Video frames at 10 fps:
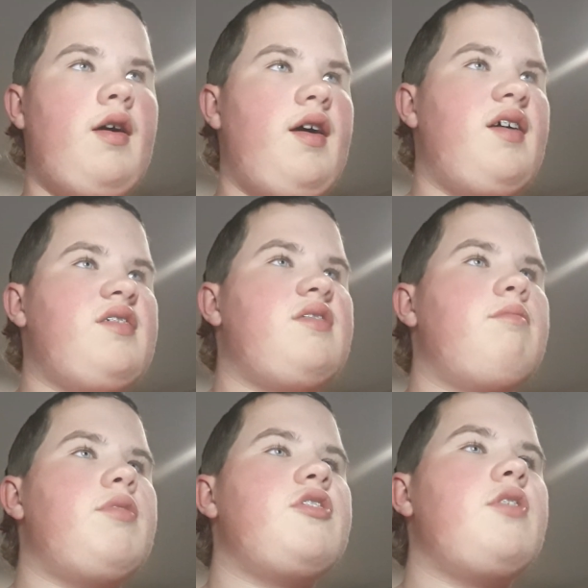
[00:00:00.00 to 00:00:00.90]

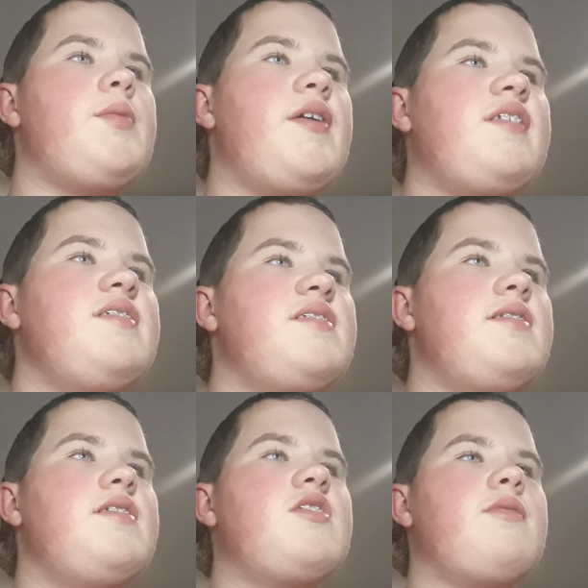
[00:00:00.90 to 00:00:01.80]
big time actors
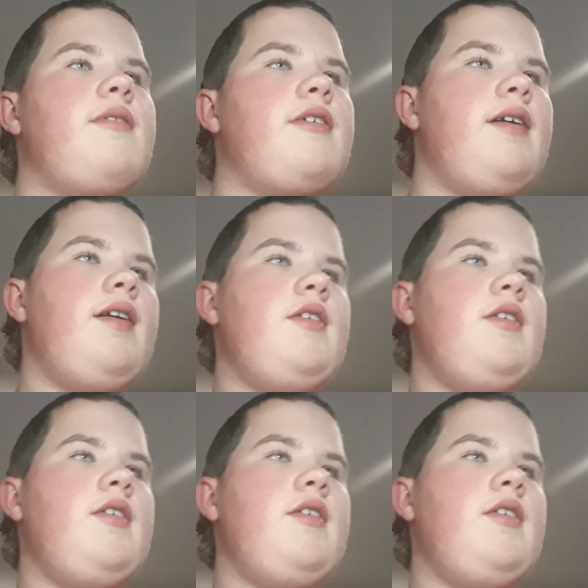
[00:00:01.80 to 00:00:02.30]
in this one.